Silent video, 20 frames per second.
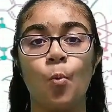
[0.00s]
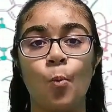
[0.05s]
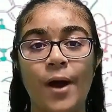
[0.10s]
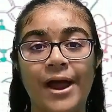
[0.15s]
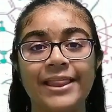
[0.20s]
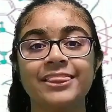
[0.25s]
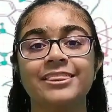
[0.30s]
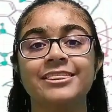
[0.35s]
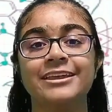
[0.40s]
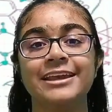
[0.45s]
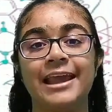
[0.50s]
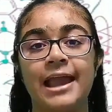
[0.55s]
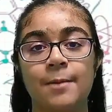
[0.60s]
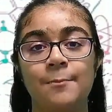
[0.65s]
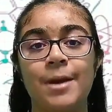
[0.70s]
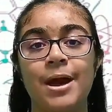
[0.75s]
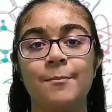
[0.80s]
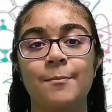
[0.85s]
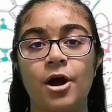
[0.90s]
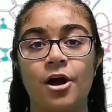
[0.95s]
When the
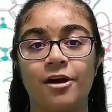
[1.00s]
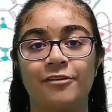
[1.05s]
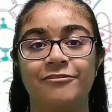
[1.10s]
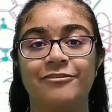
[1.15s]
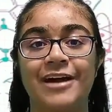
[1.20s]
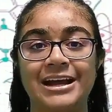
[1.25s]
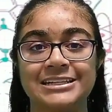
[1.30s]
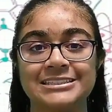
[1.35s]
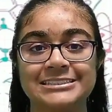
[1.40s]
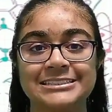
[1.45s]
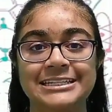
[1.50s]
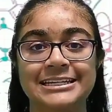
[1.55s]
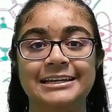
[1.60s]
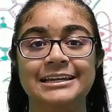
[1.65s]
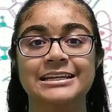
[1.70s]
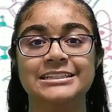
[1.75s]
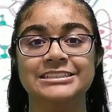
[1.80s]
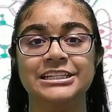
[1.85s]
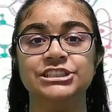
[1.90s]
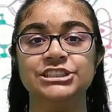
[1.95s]
MMR
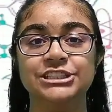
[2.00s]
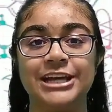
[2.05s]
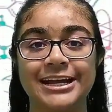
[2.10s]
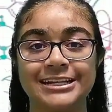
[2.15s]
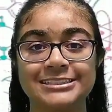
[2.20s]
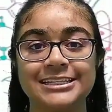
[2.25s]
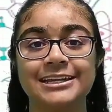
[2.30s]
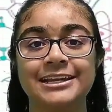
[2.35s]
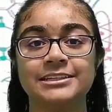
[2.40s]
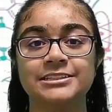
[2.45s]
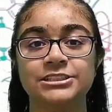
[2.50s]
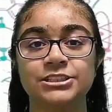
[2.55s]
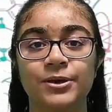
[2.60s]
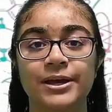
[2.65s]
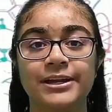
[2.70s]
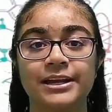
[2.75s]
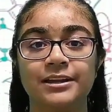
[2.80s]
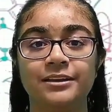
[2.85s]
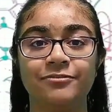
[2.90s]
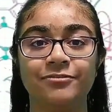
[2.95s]
vaccine is injected into
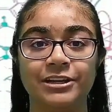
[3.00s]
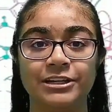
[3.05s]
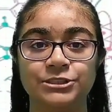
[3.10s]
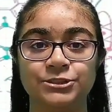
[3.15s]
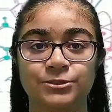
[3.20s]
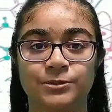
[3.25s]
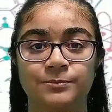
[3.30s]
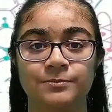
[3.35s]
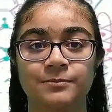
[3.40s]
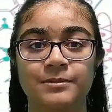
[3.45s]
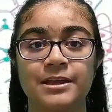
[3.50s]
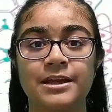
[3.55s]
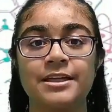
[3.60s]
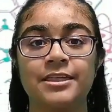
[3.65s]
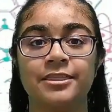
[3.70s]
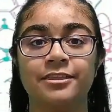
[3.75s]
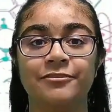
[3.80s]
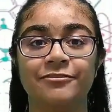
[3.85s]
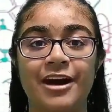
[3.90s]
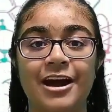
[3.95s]
an individual,
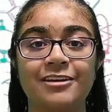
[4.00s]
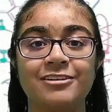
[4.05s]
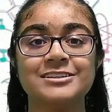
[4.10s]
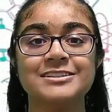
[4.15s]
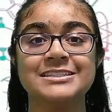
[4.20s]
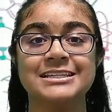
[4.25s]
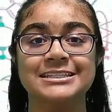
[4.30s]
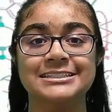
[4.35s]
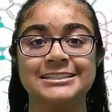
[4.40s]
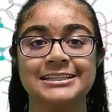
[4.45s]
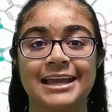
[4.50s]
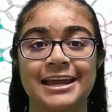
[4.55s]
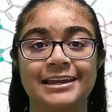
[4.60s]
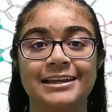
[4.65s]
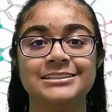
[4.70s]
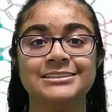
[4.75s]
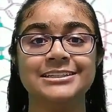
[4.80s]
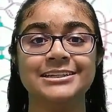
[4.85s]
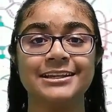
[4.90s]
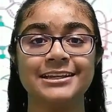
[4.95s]
the viruses get
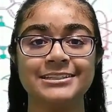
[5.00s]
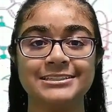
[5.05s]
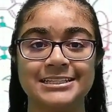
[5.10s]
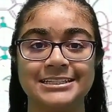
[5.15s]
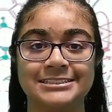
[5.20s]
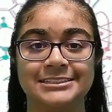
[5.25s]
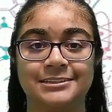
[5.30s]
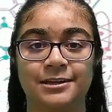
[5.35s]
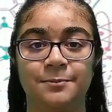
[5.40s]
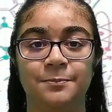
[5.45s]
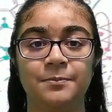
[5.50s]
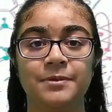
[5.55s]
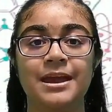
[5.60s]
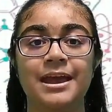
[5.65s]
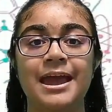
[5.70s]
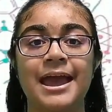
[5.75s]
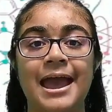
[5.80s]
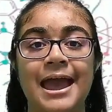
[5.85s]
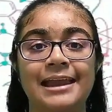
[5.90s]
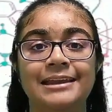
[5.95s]
into the system
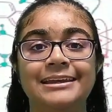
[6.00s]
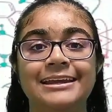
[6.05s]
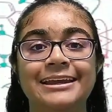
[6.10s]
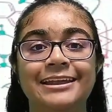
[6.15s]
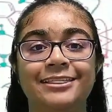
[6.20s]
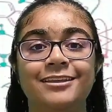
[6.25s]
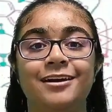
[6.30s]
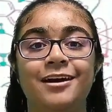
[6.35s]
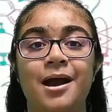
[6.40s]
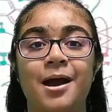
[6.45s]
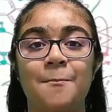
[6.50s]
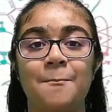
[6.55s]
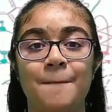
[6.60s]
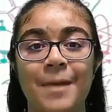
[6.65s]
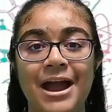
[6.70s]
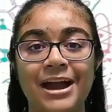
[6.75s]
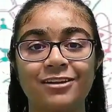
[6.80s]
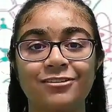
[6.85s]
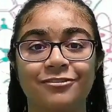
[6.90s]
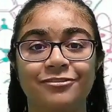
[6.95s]
and either a
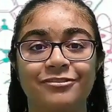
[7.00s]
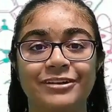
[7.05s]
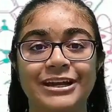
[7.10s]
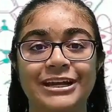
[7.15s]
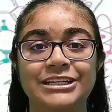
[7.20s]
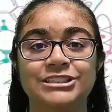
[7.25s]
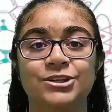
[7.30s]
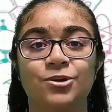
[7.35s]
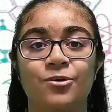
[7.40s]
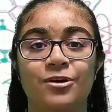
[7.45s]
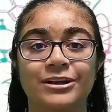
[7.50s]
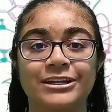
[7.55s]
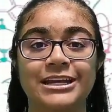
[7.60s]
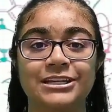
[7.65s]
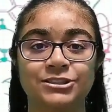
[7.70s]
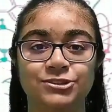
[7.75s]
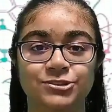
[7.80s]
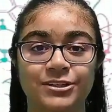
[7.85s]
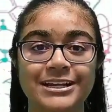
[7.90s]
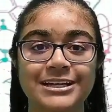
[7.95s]
macrophage or
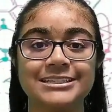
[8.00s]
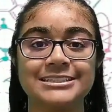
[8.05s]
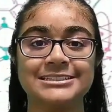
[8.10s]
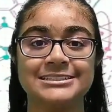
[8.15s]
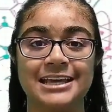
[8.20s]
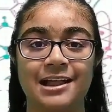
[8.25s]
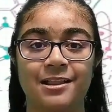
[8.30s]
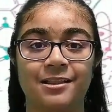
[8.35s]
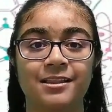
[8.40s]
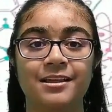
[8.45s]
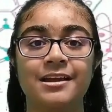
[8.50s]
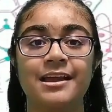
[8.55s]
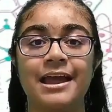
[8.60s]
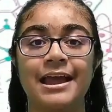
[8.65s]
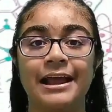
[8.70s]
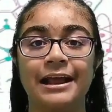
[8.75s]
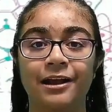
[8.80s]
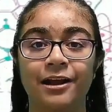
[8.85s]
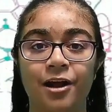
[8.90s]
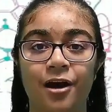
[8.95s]
dendritic cell
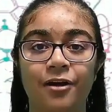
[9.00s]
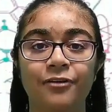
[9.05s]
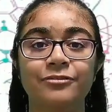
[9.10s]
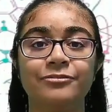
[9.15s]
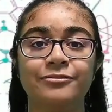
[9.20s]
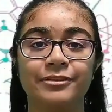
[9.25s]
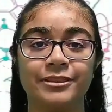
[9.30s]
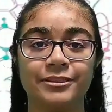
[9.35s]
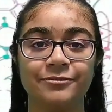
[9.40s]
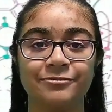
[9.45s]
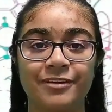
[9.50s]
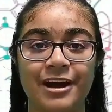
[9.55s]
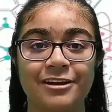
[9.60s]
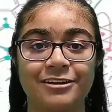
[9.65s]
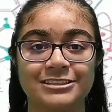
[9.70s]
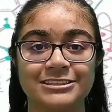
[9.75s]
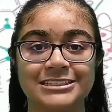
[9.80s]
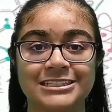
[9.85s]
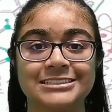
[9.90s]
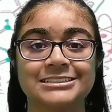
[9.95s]
engulfs the
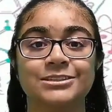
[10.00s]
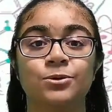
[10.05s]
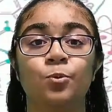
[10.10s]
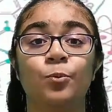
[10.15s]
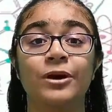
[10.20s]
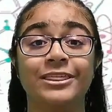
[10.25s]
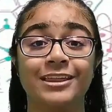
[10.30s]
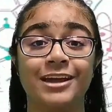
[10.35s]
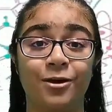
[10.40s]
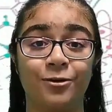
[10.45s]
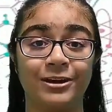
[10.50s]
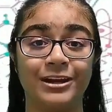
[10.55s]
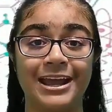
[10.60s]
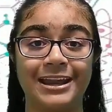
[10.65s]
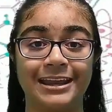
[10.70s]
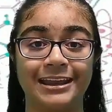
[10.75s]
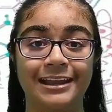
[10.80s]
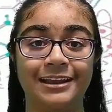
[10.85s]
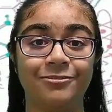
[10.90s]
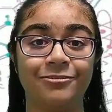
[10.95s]
viruses without
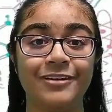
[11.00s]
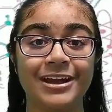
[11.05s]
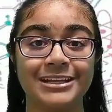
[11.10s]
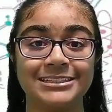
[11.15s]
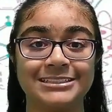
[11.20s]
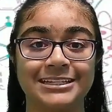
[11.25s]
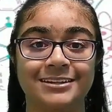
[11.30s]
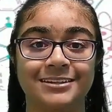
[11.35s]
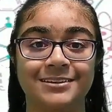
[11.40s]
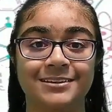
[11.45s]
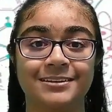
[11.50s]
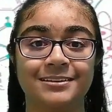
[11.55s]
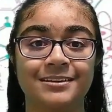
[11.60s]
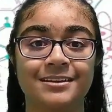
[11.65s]
getting infected.